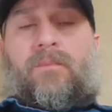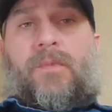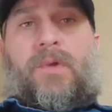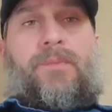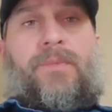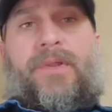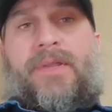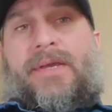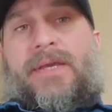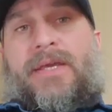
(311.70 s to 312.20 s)

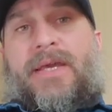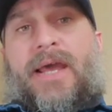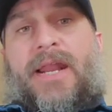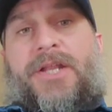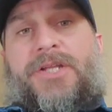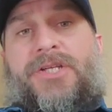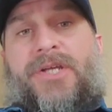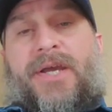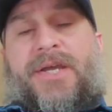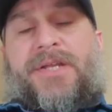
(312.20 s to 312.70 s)
But you got
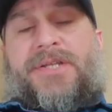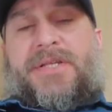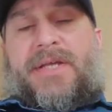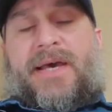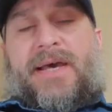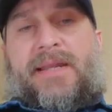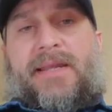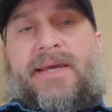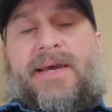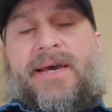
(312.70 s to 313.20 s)
to change
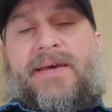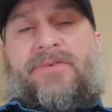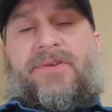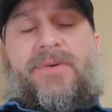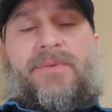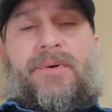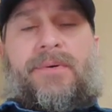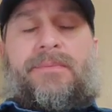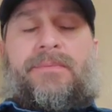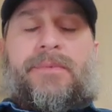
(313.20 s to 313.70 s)
that, guys.
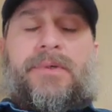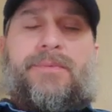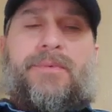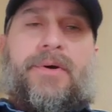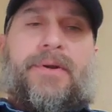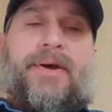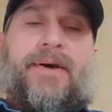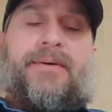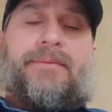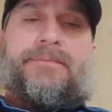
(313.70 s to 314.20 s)
Come
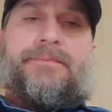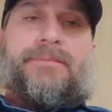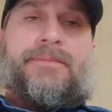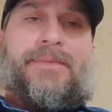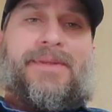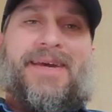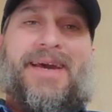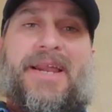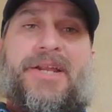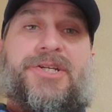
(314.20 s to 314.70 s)
on now.
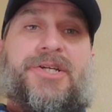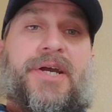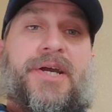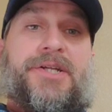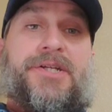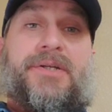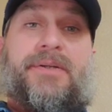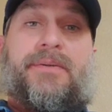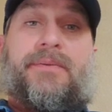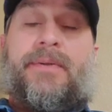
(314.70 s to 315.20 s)
You got to
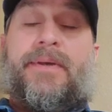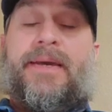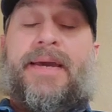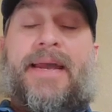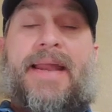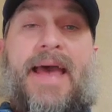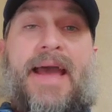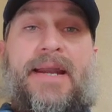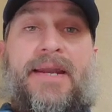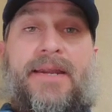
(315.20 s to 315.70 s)
change it. You
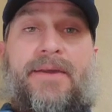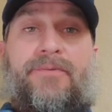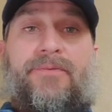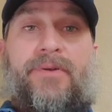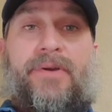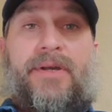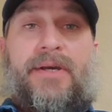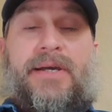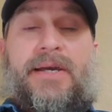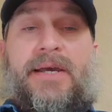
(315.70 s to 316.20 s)
got to act
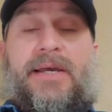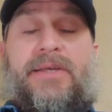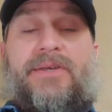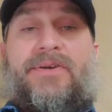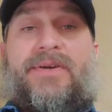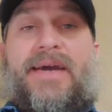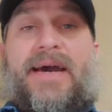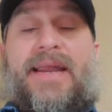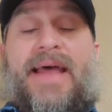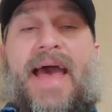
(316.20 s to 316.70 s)
different. You
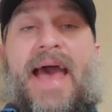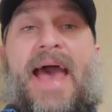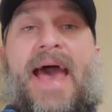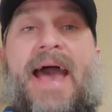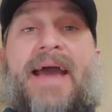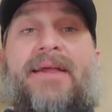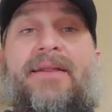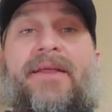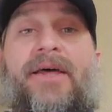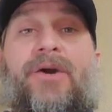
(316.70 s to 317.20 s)
got to
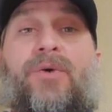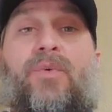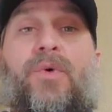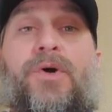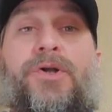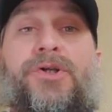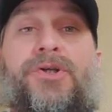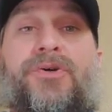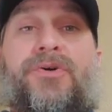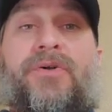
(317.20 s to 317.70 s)
act like
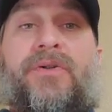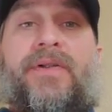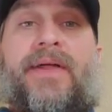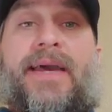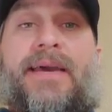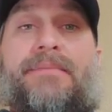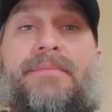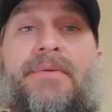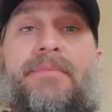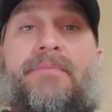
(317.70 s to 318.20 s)
what you
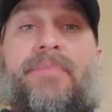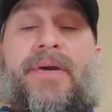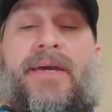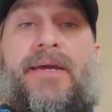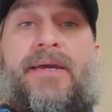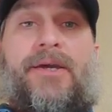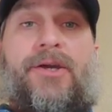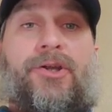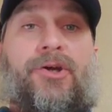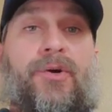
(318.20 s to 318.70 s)
claim to
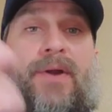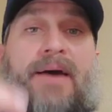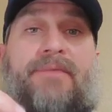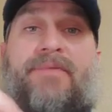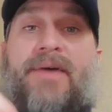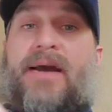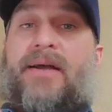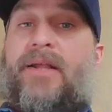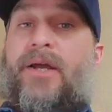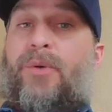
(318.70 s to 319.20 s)
be. You don't have
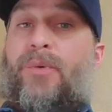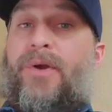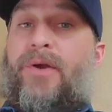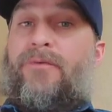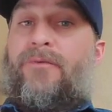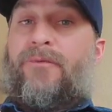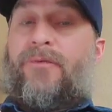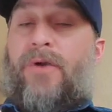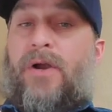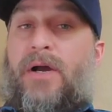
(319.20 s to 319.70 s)
to act like where you're
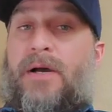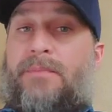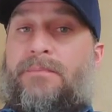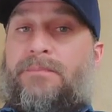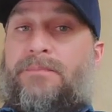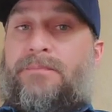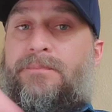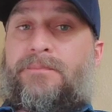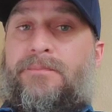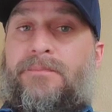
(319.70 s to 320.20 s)
from.